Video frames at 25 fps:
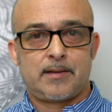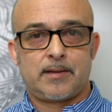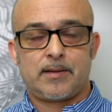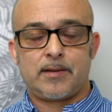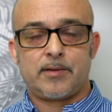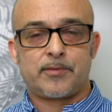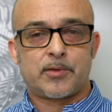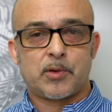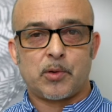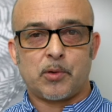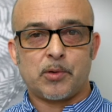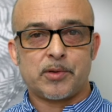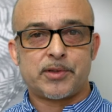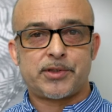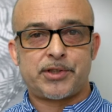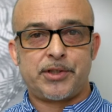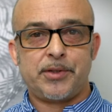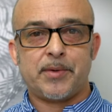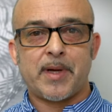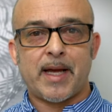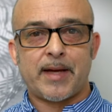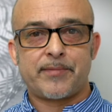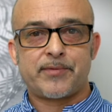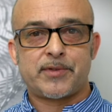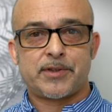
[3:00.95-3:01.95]
Of course,
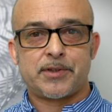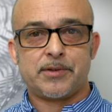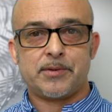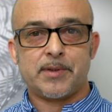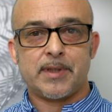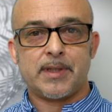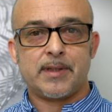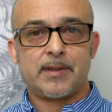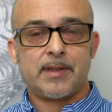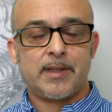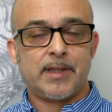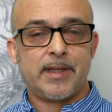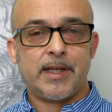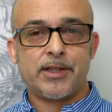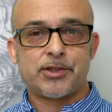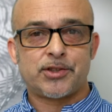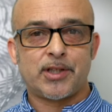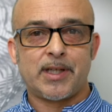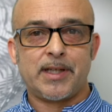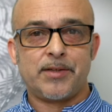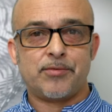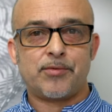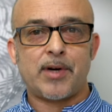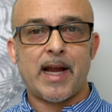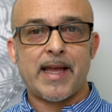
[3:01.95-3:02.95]
you have to
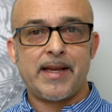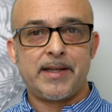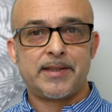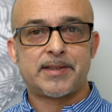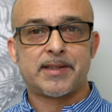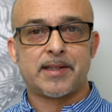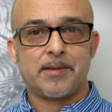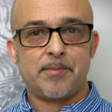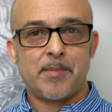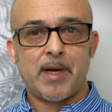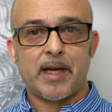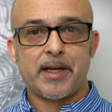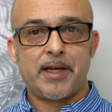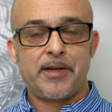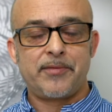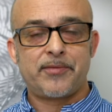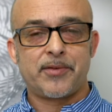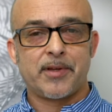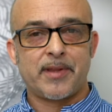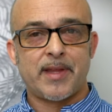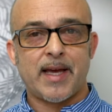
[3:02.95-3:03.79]
initially raise the money for